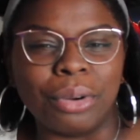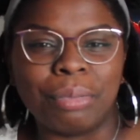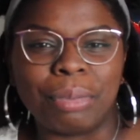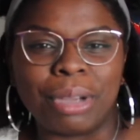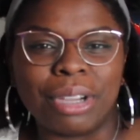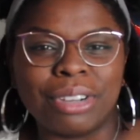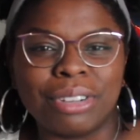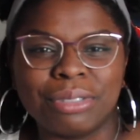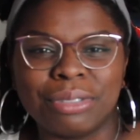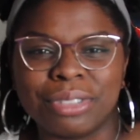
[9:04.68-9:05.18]

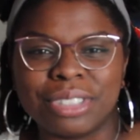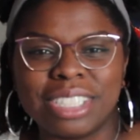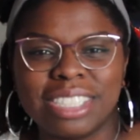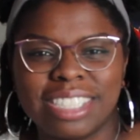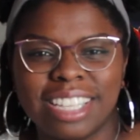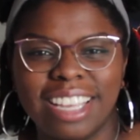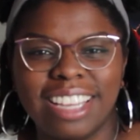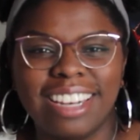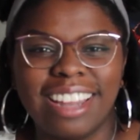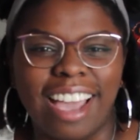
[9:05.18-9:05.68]
apparent
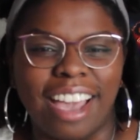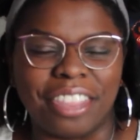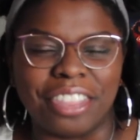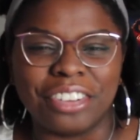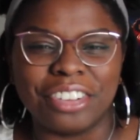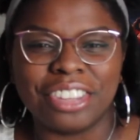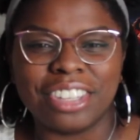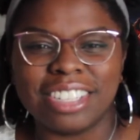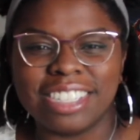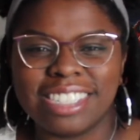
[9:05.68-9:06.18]
reason
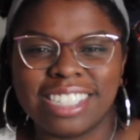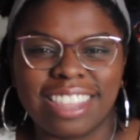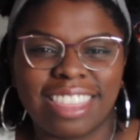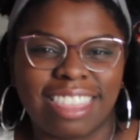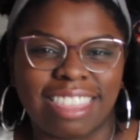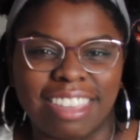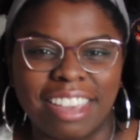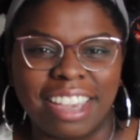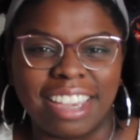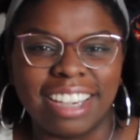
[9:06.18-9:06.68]
other than to
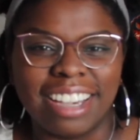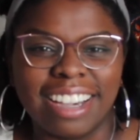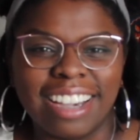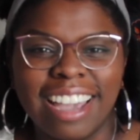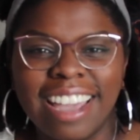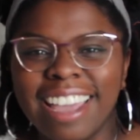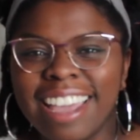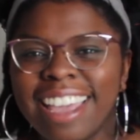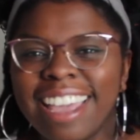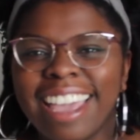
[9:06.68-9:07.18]
think,
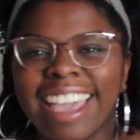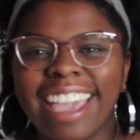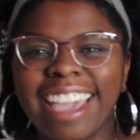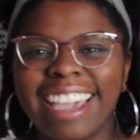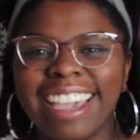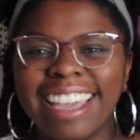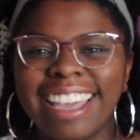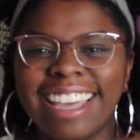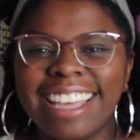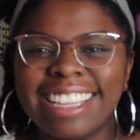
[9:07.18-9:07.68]

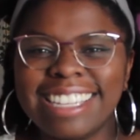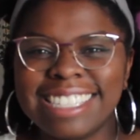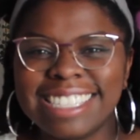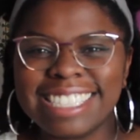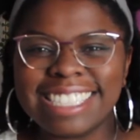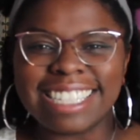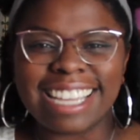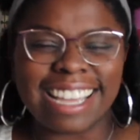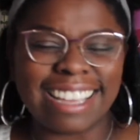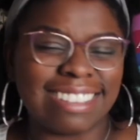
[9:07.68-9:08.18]

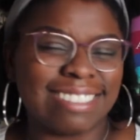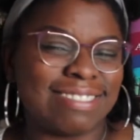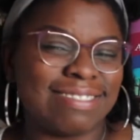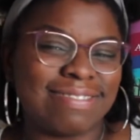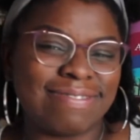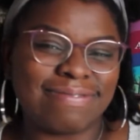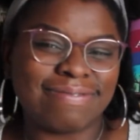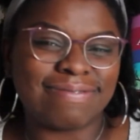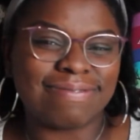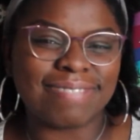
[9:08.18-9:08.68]
and
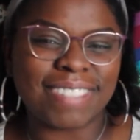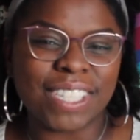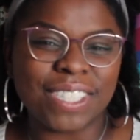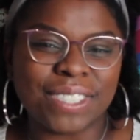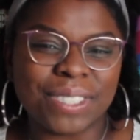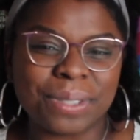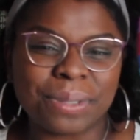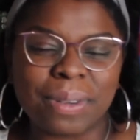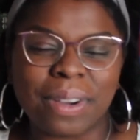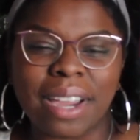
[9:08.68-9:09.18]

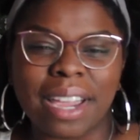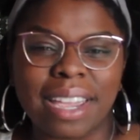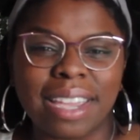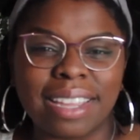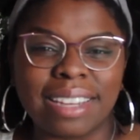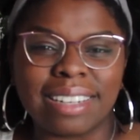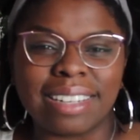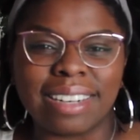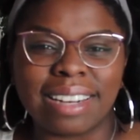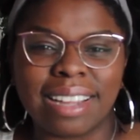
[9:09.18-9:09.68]
here's where I ended